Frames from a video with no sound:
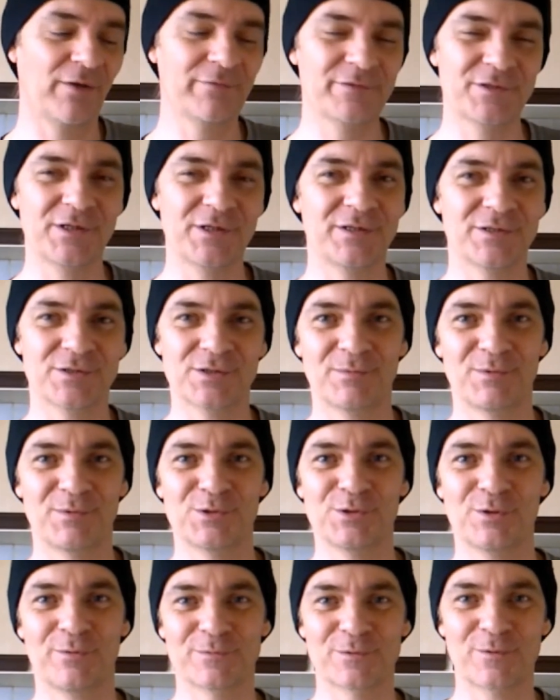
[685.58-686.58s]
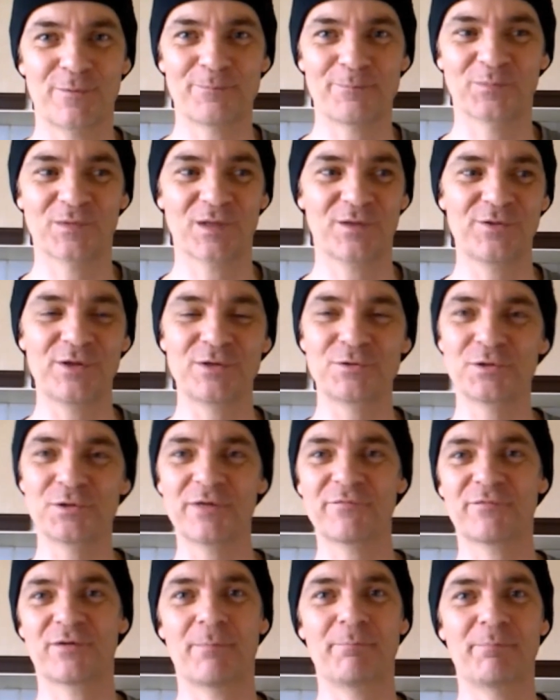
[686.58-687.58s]
I've seen it so many times. So the things you
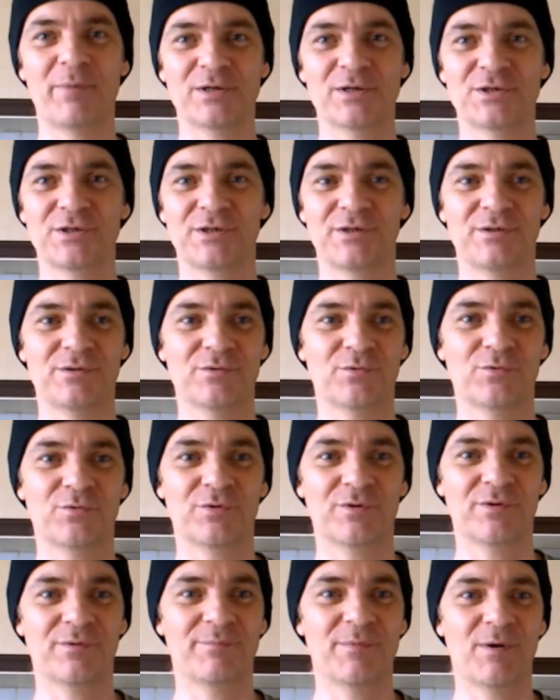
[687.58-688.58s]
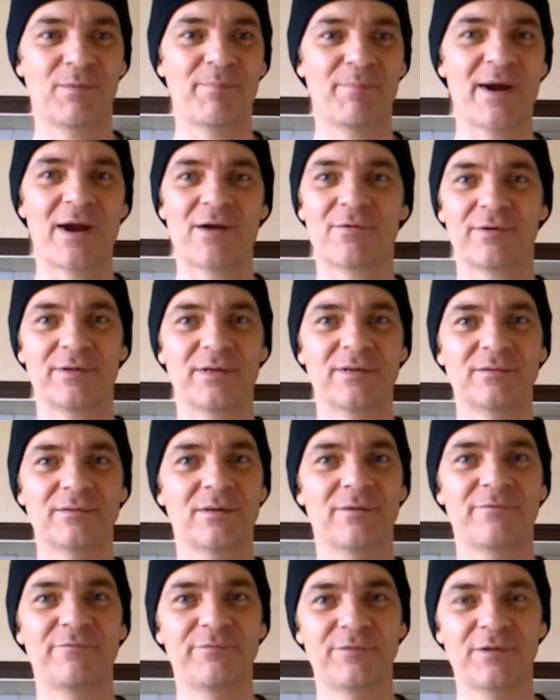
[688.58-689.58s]
give for a budgie or a, a parrot,
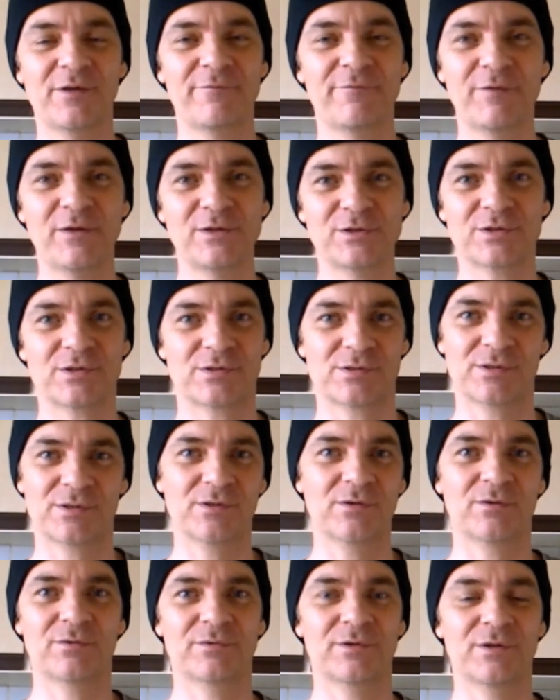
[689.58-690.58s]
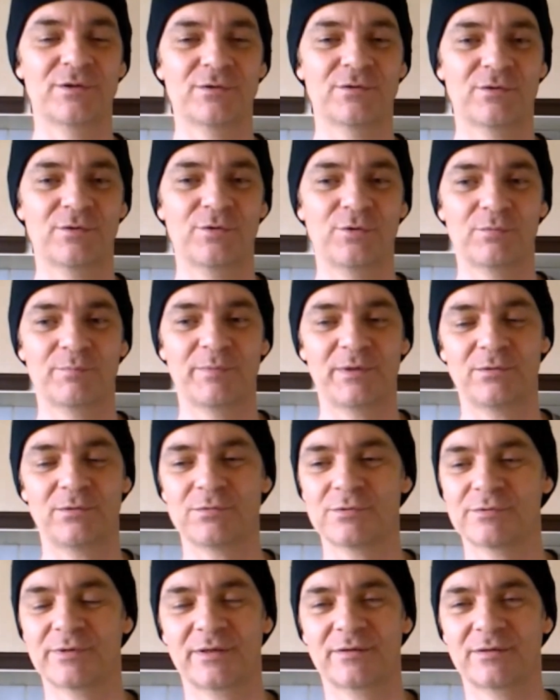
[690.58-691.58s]
they're, they're, finches. They're not they're not
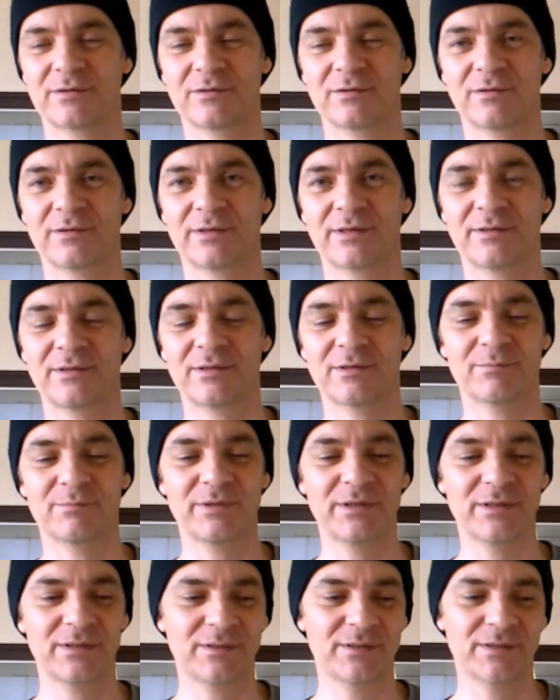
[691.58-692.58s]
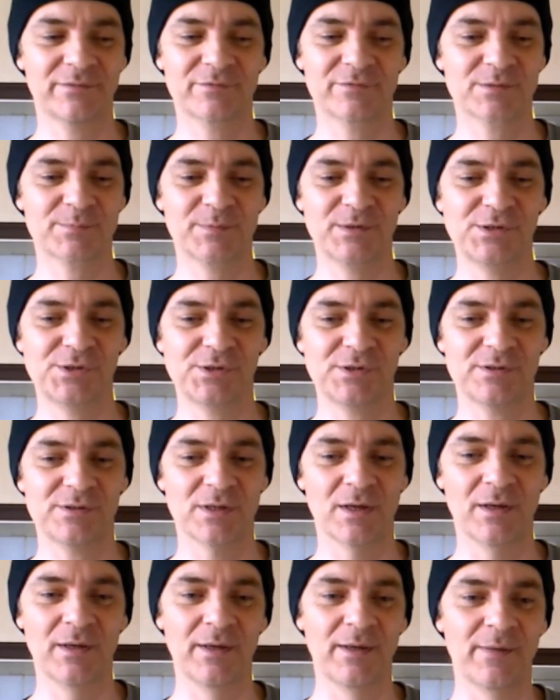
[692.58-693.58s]
hookbills or anything like that. They're completely different species.
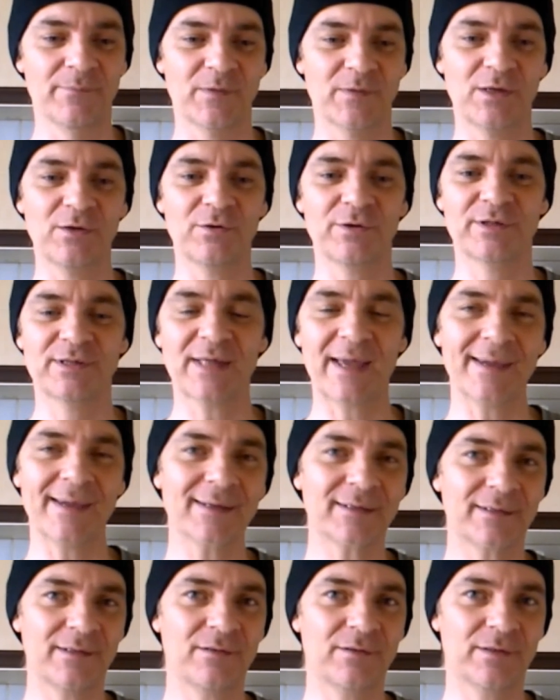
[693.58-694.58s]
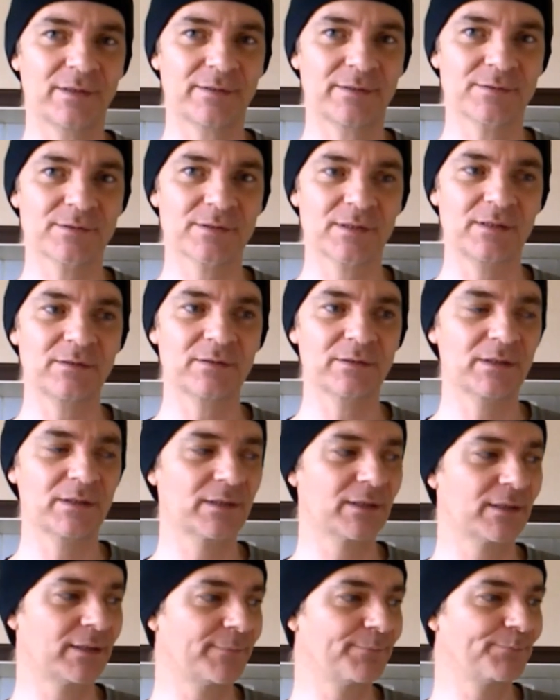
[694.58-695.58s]
They like dangly things. They
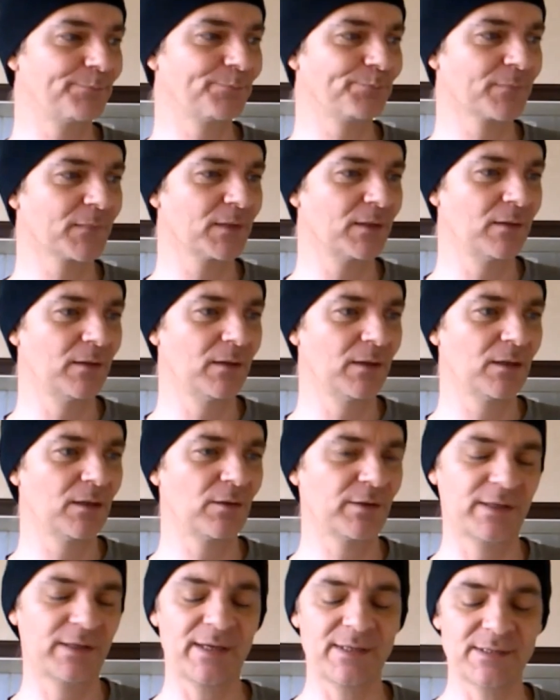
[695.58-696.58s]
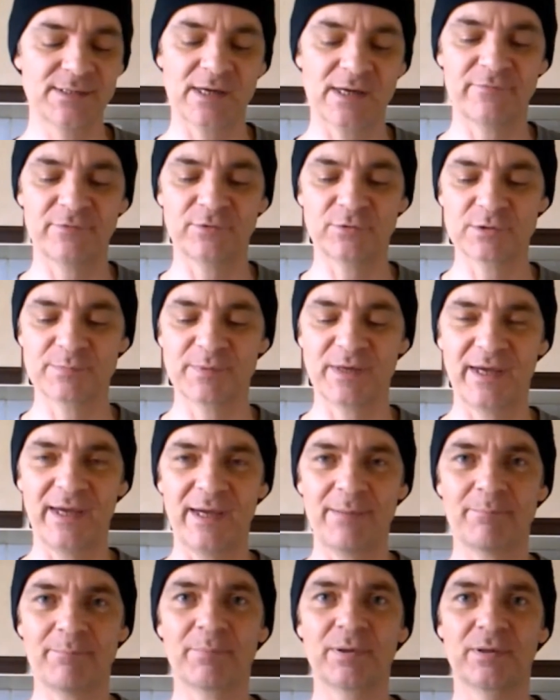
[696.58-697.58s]
like um, like get yourself a nice bit of
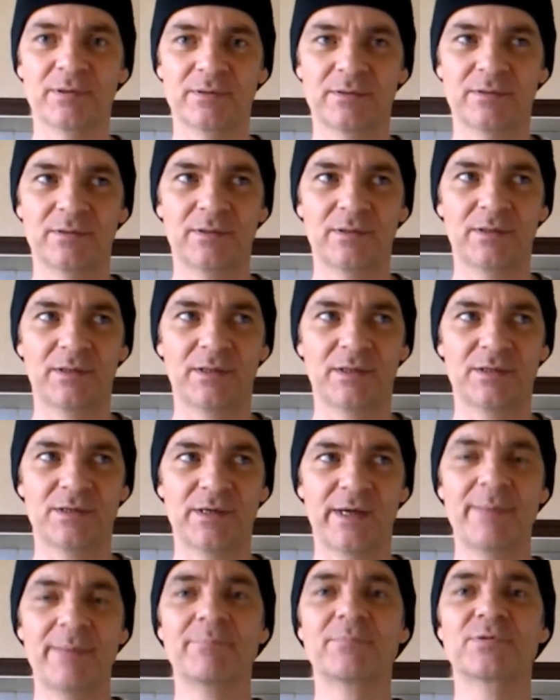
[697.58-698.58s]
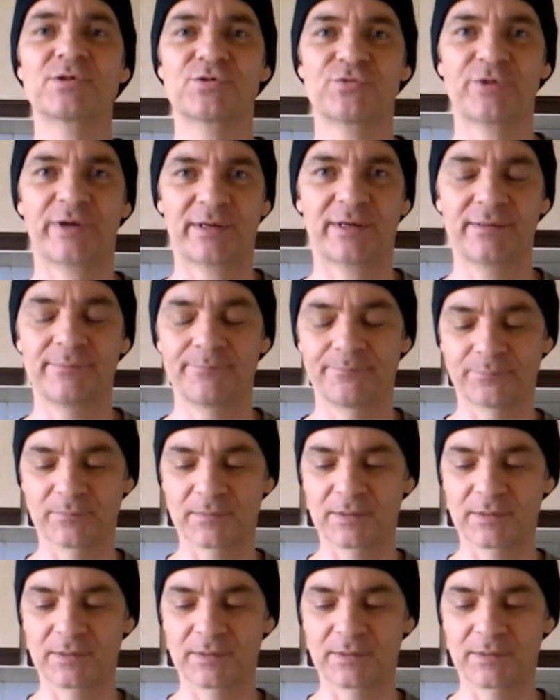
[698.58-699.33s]
hemp uh, hemp string,